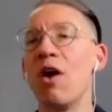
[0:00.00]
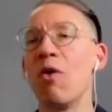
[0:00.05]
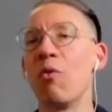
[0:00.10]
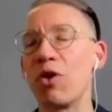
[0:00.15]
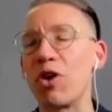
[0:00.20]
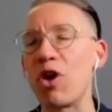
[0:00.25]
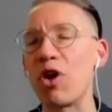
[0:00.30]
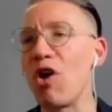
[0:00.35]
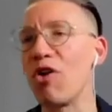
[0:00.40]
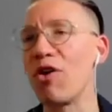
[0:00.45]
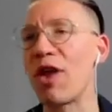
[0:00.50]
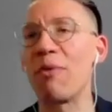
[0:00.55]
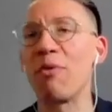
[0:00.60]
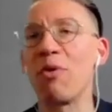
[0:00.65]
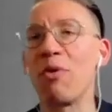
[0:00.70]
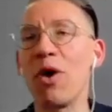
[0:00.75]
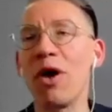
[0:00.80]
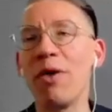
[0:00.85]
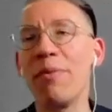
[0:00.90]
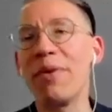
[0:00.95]
would call
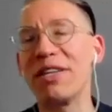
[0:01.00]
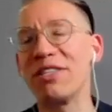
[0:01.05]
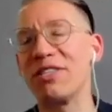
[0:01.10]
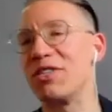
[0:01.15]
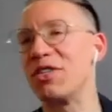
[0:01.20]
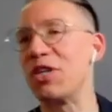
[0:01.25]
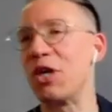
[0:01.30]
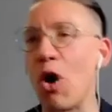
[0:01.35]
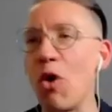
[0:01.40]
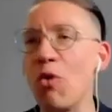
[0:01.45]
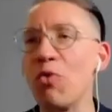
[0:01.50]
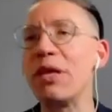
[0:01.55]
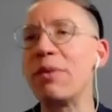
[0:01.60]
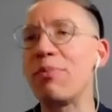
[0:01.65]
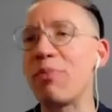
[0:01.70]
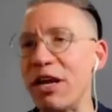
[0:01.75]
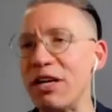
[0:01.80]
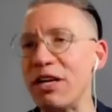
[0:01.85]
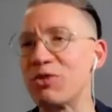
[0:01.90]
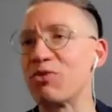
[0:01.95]
911 because it's the only
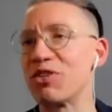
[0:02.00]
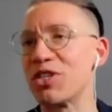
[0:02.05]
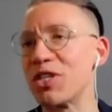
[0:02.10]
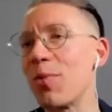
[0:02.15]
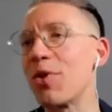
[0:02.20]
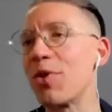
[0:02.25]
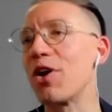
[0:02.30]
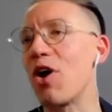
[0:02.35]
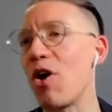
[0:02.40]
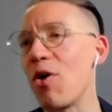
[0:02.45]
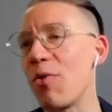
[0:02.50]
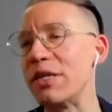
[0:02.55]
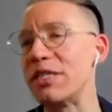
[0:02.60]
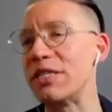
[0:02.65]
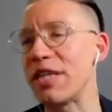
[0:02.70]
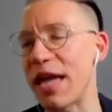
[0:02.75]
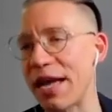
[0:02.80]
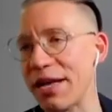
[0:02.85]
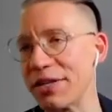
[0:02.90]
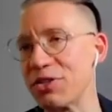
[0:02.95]
place where someone
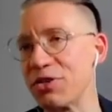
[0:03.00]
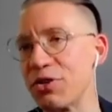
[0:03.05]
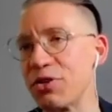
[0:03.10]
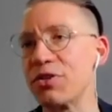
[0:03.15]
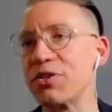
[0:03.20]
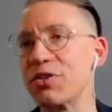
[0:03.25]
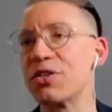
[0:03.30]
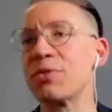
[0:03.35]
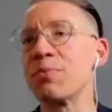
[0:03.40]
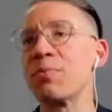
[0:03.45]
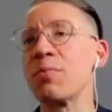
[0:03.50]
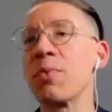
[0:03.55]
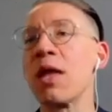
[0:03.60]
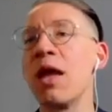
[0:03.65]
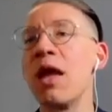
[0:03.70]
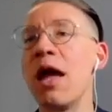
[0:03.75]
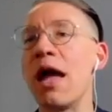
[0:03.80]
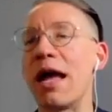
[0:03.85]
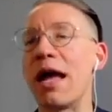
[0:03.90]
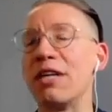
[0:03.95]
always answers.
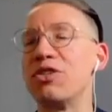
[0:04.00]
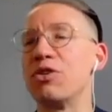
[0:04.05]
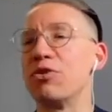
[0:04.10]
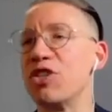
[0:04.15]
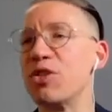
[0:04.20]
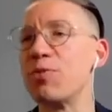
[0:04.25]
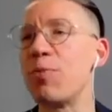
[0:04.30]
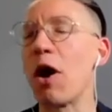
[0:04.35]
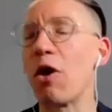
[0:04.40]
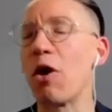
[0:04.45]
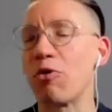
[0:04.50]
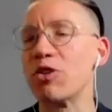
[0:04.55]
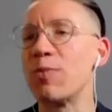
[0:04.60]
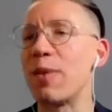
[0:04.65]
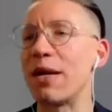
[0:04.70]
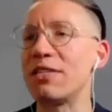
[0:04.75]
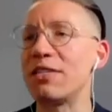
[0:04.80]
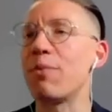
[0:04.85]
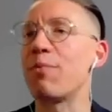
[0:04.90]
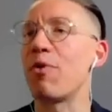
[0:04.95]
And so Spark was
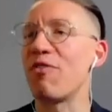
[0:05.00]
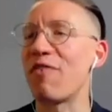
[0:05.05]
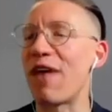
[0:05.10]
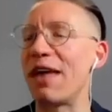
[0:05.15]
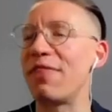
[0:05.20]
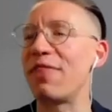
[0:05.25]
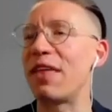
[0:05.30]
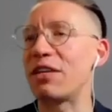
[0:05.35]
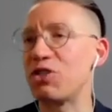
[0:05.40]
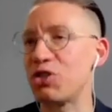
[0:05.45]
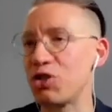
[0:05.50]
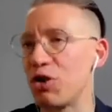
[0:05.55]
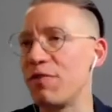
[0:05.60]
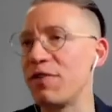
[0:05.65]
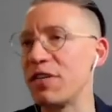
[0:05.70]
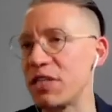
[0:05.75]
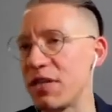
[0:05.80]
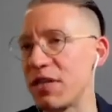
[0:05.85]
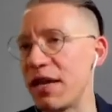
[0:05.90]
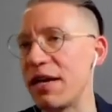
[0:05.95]
meant to provide that
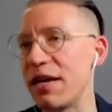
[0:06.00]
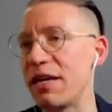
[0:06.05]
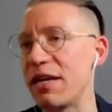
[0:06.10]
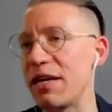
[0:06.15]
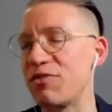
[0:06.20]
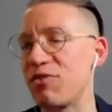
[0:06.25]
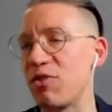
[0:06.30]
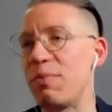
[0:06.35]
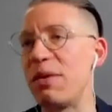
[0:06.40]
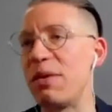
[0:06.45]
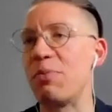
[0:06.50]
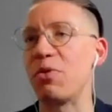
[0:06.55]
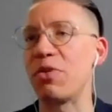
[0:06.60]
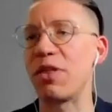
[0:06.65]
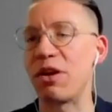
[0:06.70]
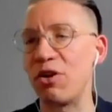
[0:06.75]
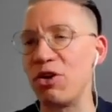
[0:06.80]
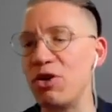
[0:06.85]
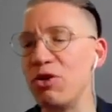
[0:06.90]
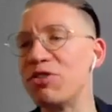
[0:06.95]
service linkage for people
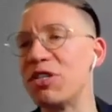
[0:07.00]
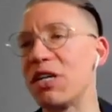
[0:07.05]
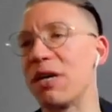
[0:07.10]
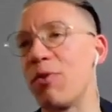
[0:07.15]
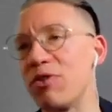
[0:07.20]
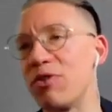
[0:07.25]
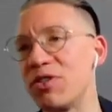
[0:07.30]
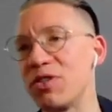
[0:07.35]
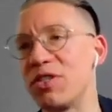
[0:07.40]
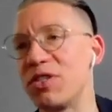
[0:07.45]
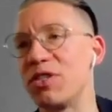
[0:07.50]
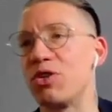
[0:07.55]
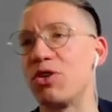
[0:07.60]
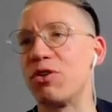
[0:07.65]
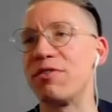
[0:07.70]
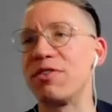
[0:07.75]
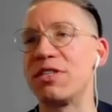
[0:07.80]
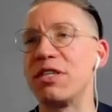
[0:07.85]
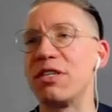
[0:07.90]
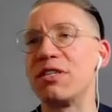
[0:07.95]
that are using emergency
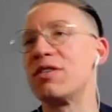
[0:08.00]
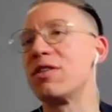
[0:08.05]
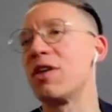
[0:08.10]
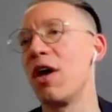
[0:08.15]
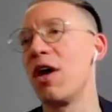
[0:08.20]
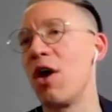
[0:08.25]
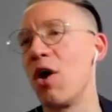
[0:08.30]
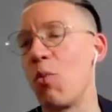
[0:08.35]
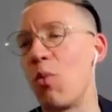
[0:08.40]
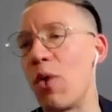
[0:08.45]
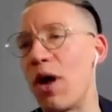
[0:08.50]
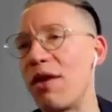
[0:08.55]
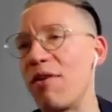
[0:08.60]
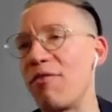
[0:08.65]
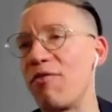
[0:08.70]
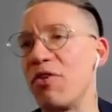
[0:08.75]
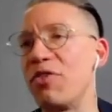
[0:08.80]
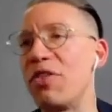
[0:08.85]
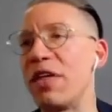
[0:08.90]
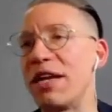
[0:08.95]
services when,
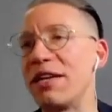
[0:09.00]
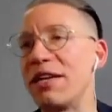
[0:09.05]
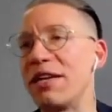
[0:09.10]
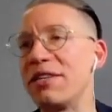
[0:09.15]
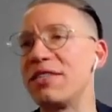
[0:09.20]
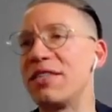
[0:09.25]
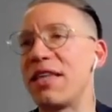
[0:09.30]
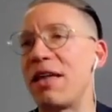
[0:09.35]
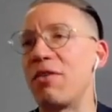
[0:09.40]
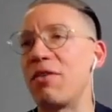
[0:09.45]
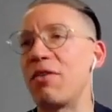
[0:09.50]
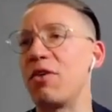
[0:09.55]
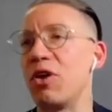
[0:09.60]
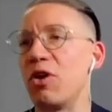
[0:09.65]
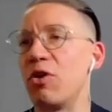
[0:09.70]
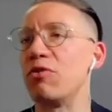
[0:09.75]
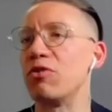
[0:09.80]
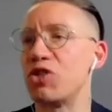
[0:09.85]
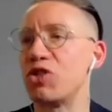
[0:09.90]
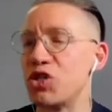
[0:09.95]
for things that you
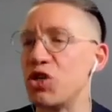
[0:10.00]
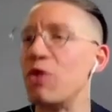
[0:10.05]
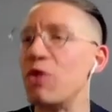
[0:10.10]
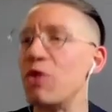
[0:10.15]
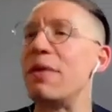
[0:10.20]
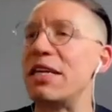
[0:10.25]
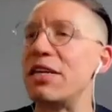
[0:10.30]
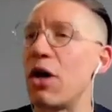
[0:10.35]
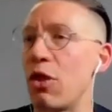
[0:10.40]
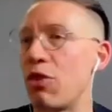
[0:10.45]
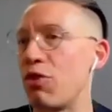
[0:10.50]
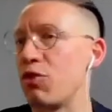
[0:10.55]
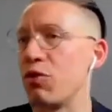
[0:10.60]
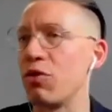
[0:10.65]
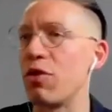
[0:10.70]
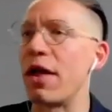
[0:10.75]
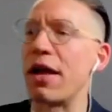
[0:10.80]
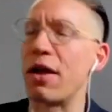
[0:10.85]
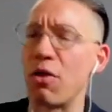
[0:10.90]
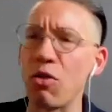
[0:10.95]
know should be done through
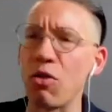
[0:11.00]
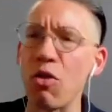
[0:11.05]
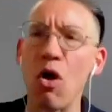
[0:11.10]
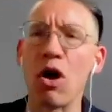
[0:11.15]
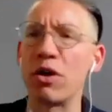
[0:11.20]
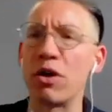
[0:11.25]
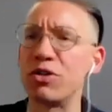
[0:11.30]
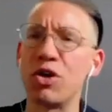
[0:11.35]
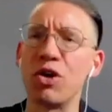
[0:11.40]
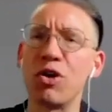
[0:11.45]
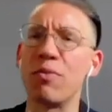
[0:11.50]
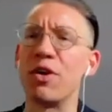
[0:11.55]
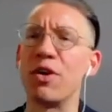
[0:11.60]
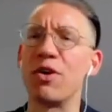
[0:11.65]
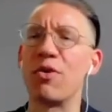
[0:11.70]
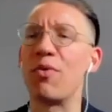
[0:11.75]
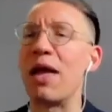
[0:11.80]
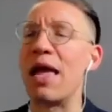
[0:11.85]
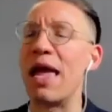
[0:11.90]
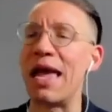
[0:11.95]
like long-term, you
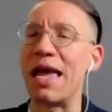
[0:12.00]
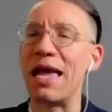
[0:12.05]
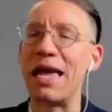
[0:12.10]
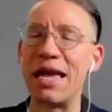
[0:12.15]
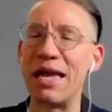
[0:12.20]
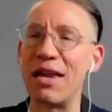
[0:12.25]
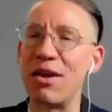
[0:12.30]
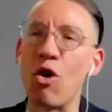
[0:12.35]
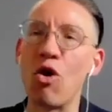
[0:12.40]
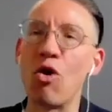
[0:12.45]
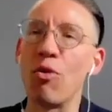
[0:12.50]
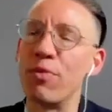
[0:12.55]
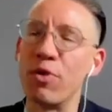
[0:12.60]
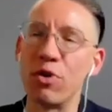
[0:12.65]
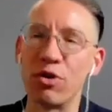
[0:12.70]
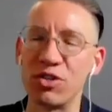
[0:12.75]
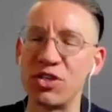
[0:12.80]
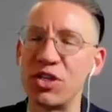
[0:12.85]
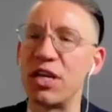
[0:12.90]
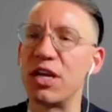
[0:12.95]
know, in-home
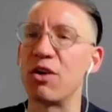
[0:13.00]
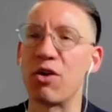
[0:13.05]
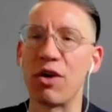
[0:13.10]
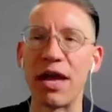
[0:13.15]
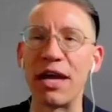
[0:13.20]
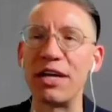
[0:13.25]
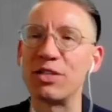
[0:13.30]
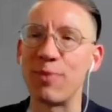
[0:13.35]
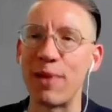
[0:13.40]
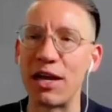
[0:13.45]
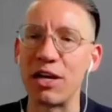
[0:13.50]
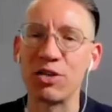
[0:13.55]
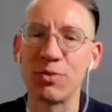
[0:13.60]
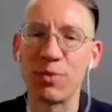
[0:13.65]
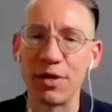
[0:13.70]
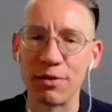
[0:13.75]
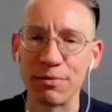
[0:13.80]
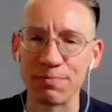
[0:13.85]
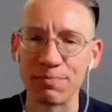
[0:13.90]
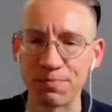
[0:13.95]
nursing or case
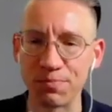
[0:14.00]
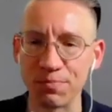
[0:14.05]
management.